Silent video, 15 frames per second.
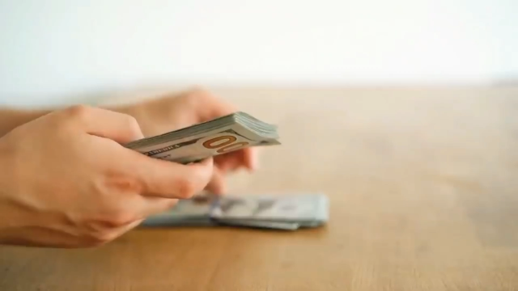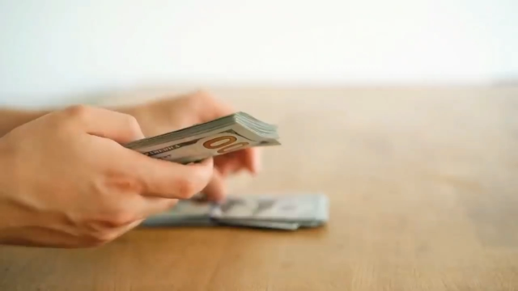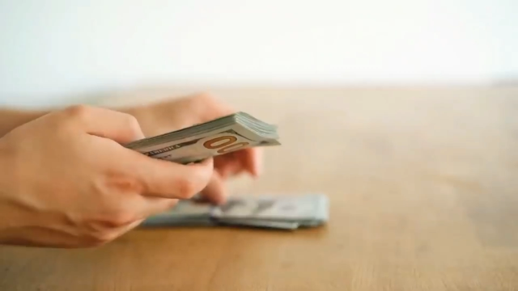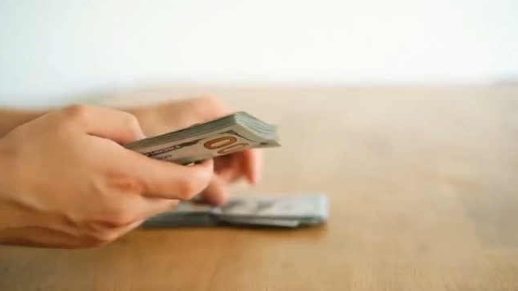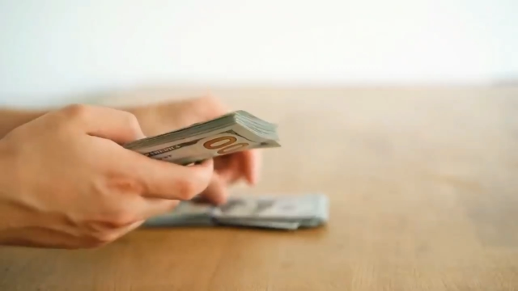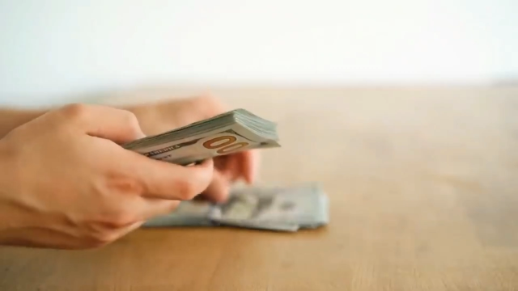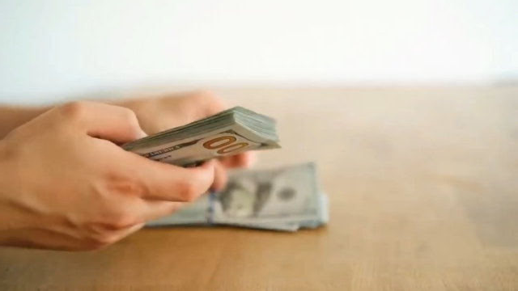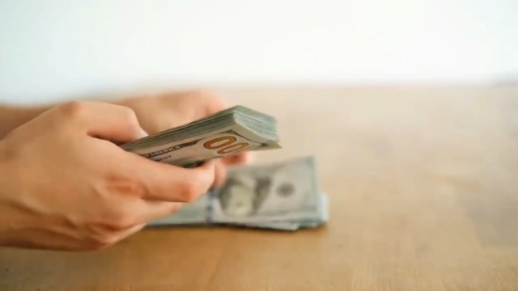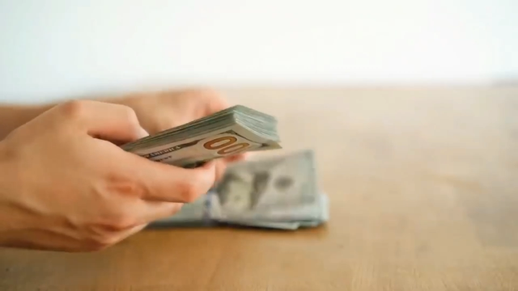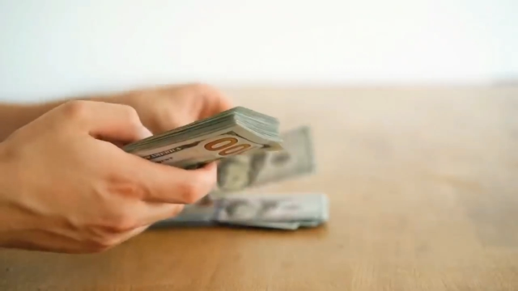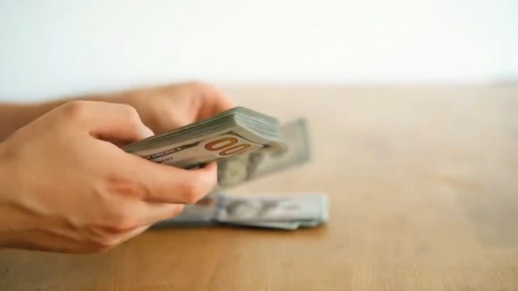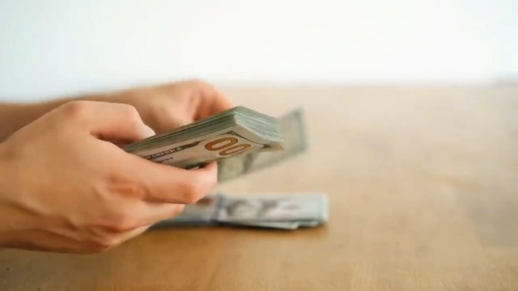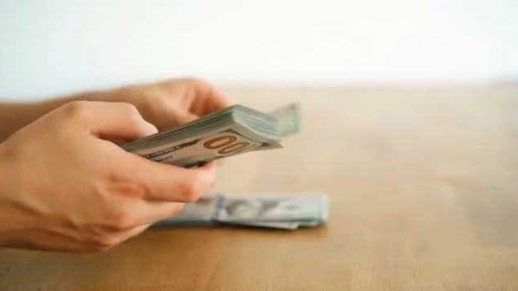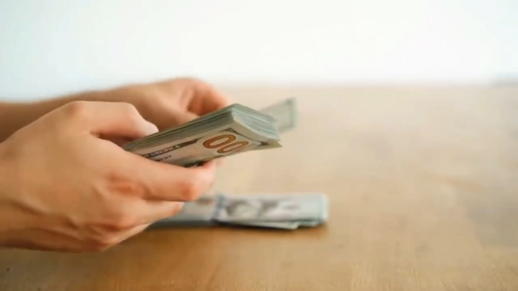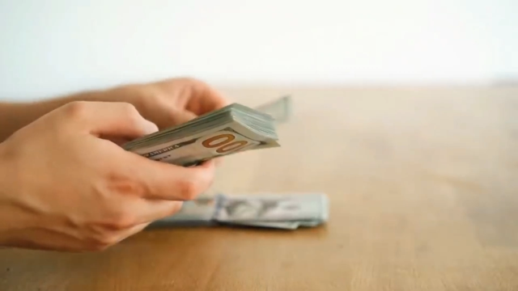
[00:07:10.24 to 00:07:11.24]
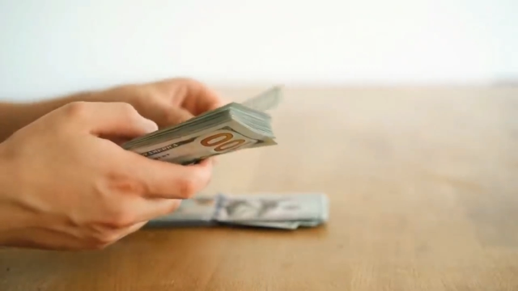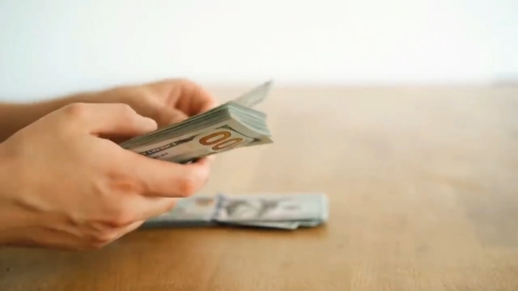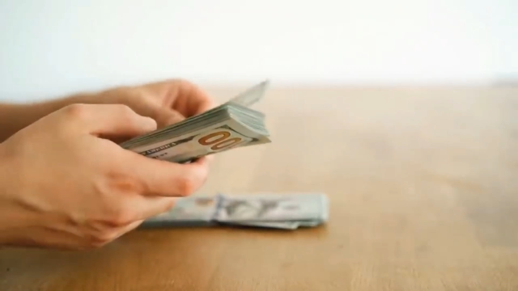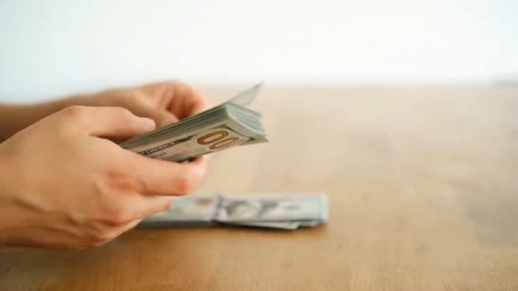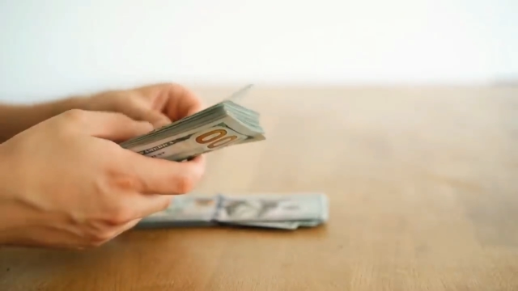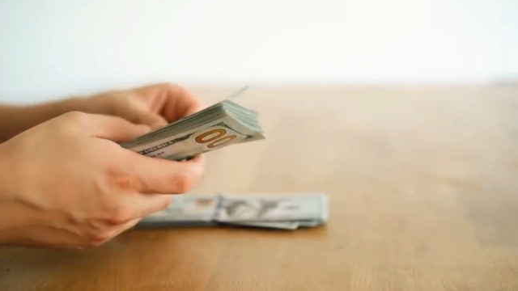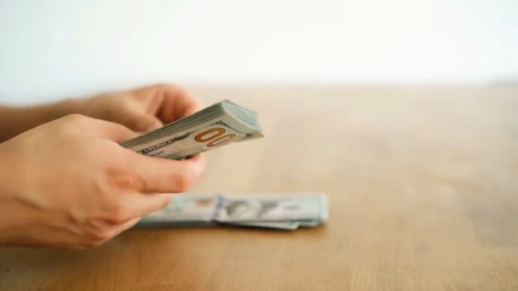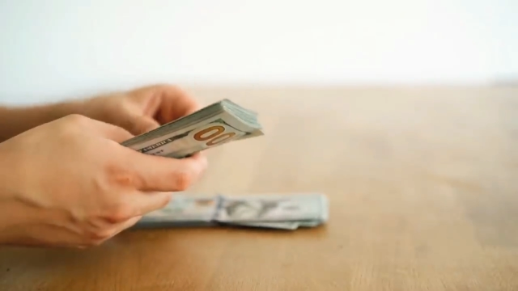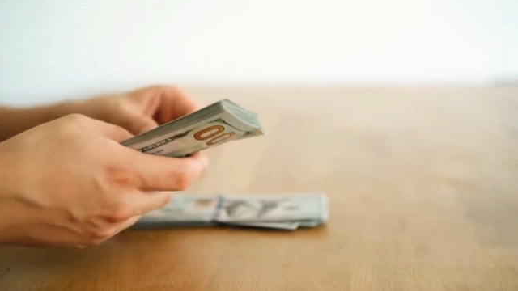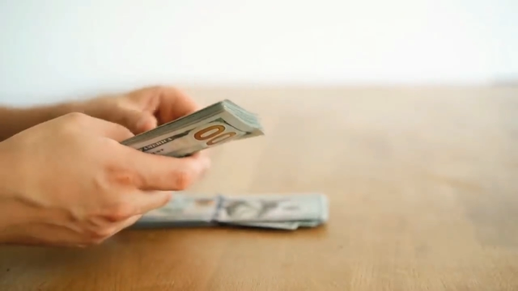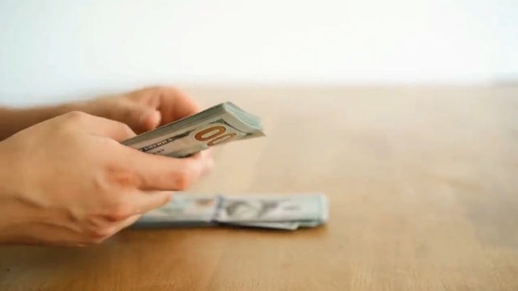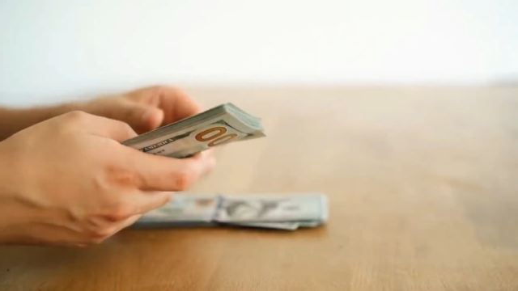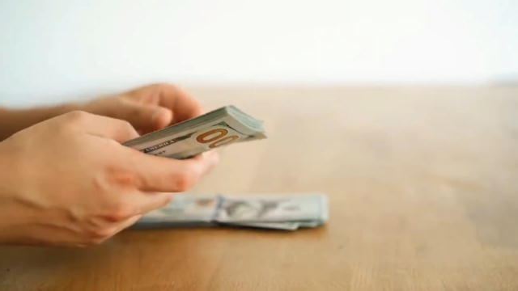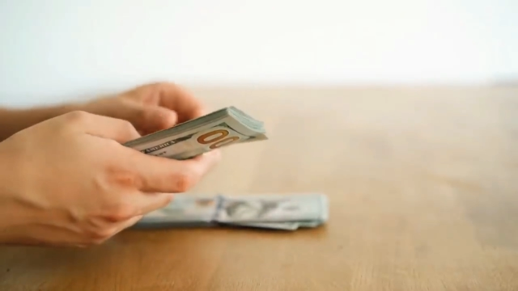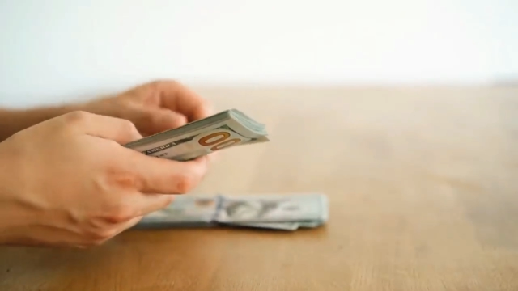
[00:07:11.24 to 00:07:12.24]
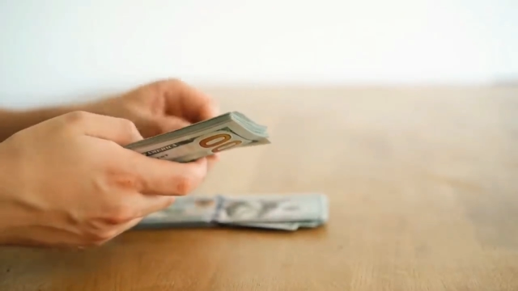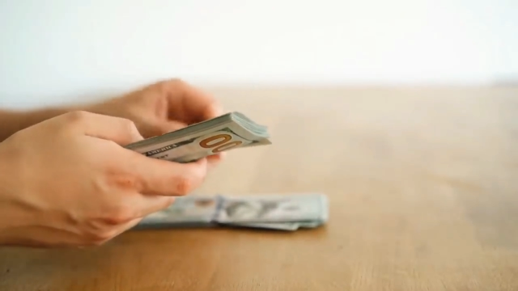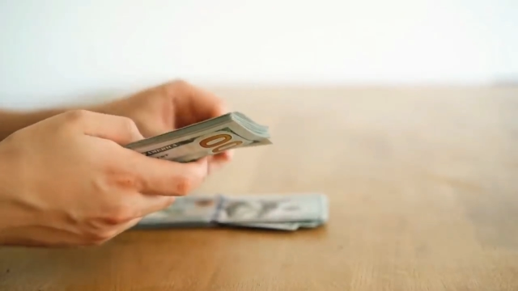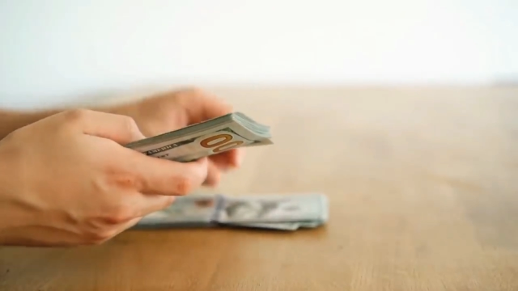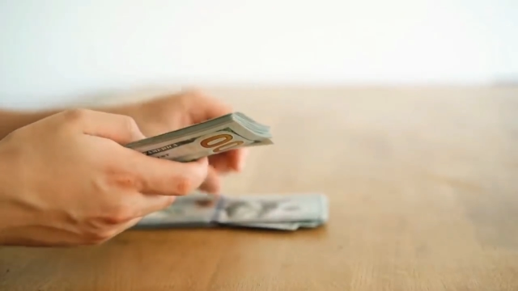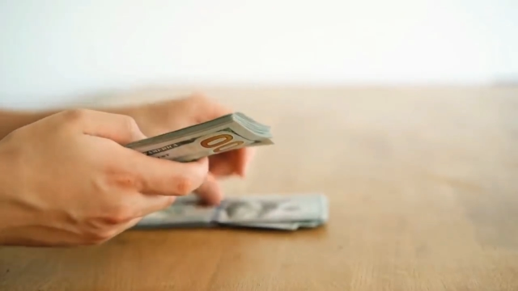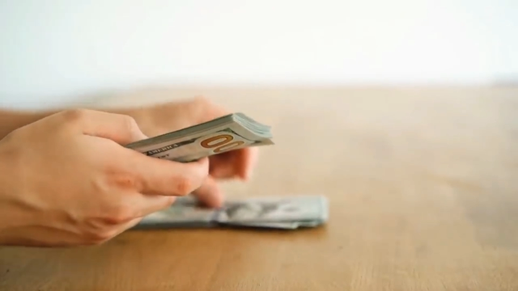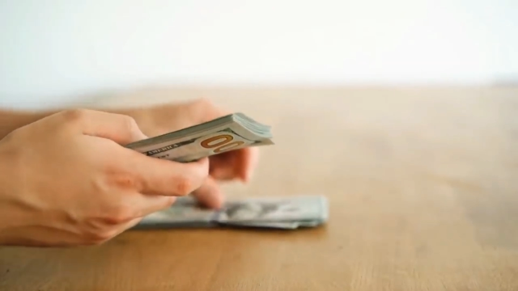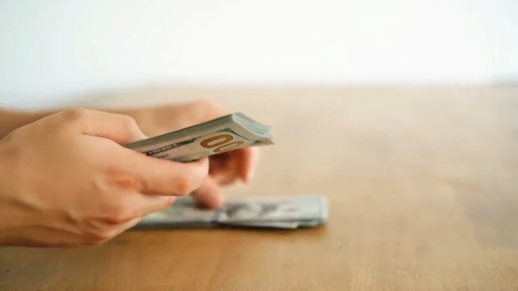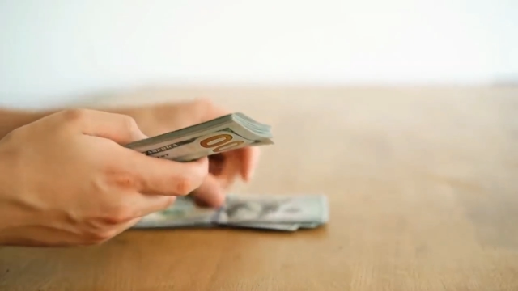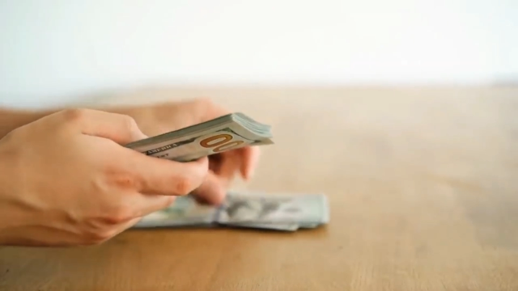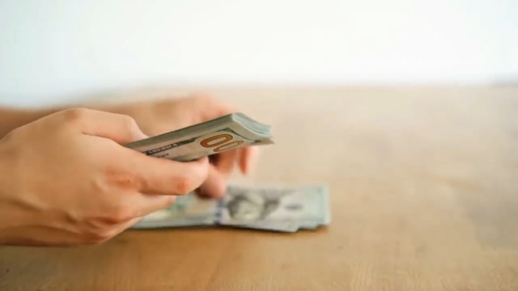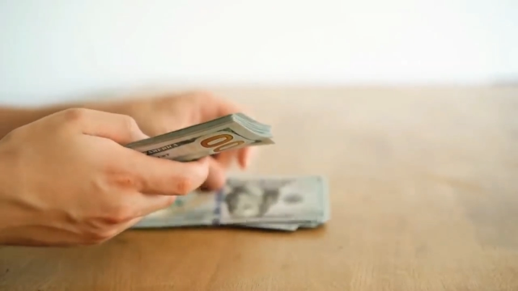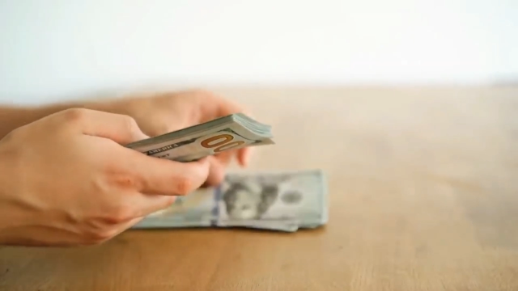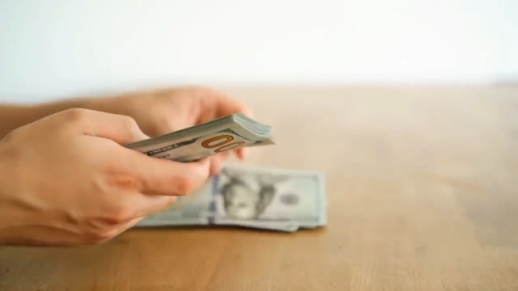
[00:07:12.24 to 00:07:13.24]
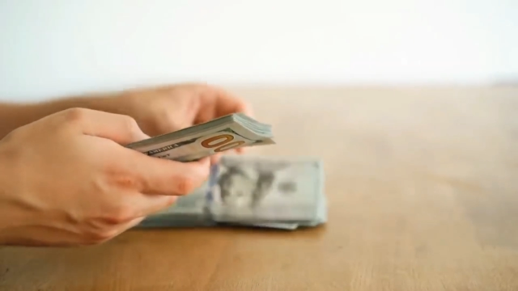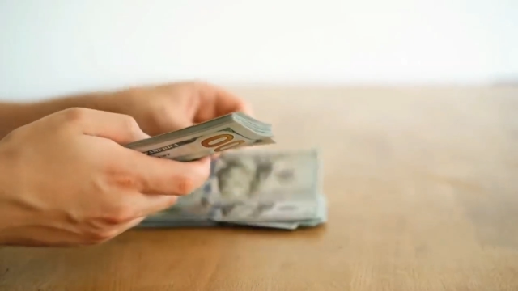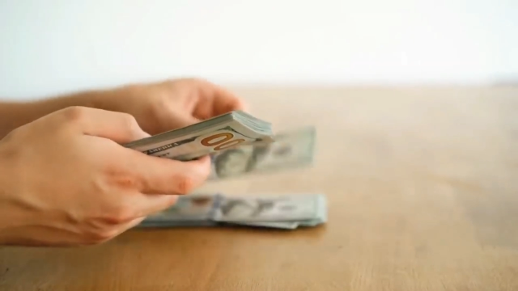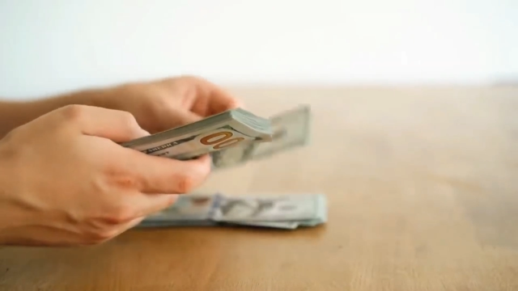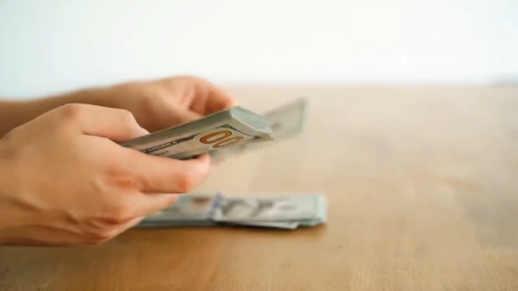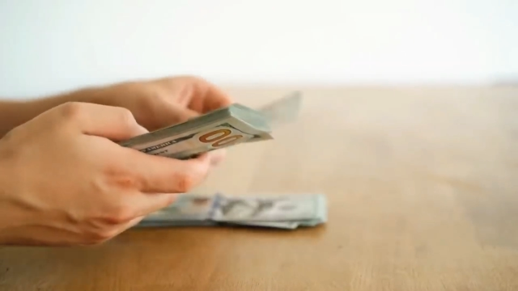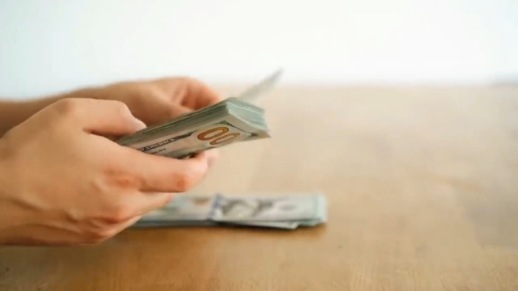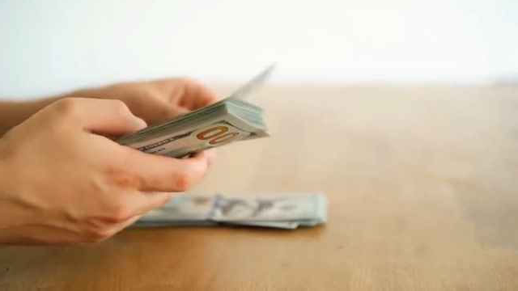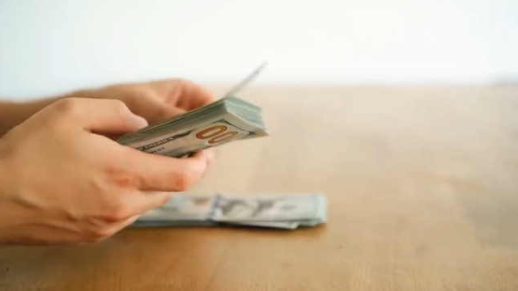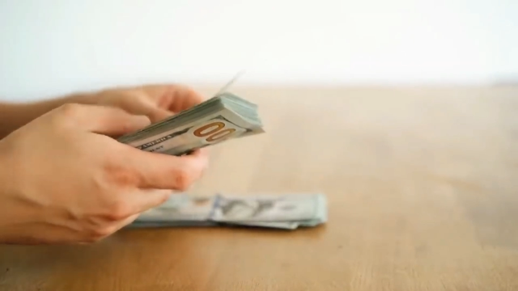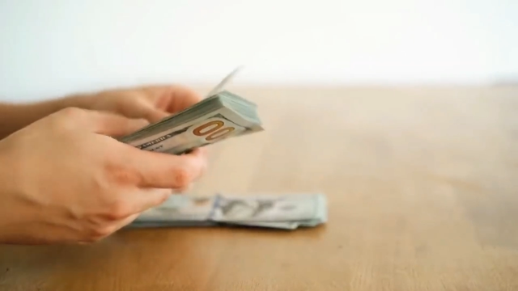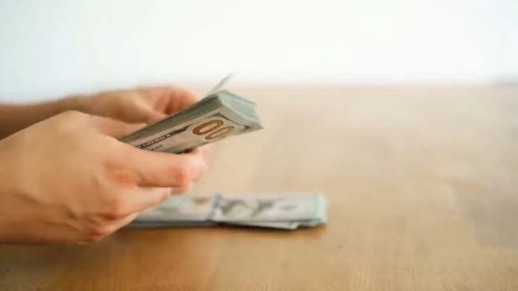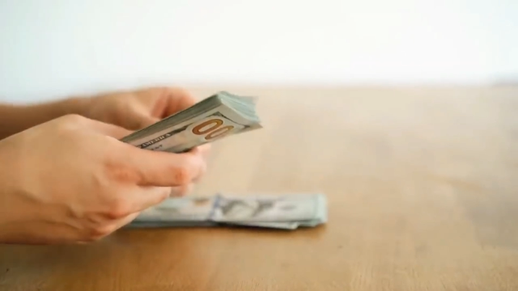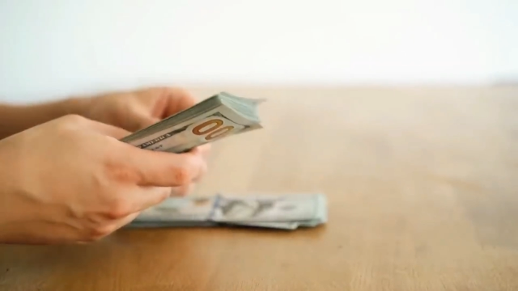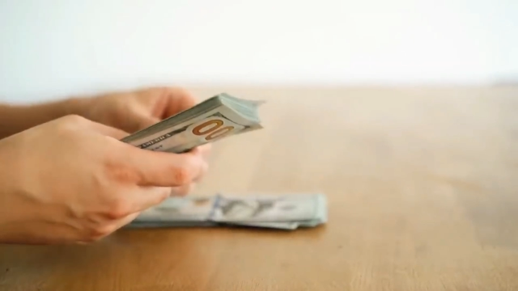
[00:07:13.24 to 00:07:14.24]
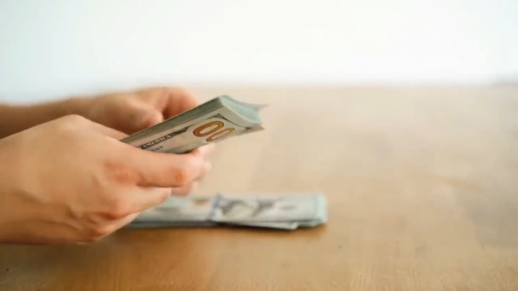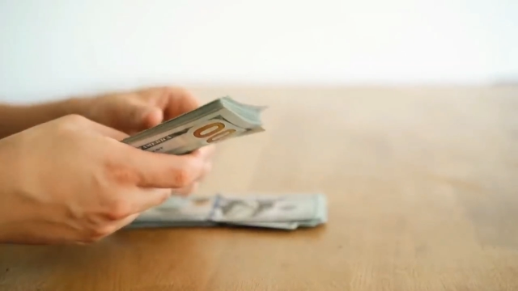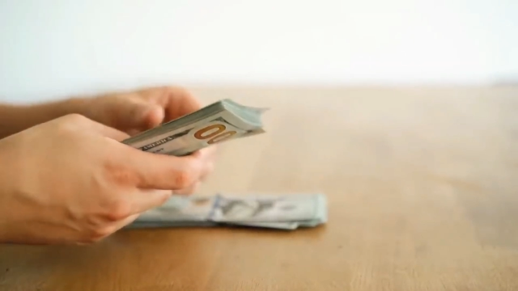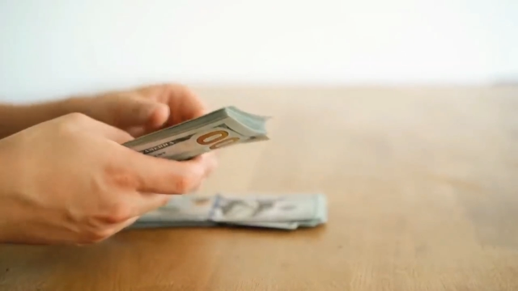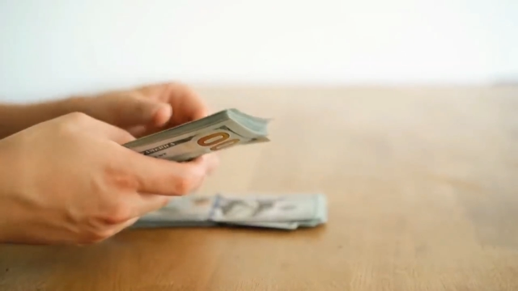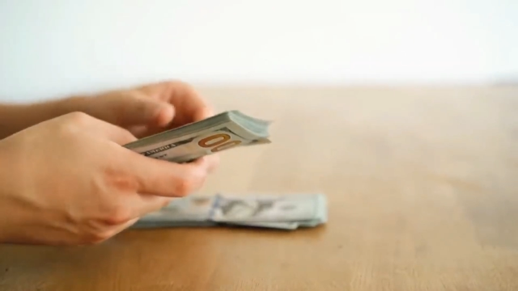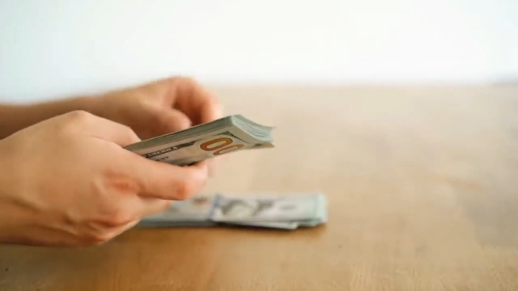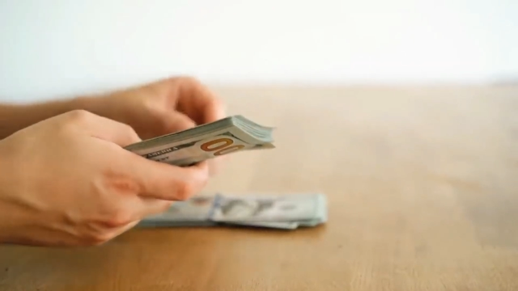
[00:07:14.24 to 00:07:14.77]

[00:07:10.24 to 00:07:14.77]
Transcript: (no speaker visible)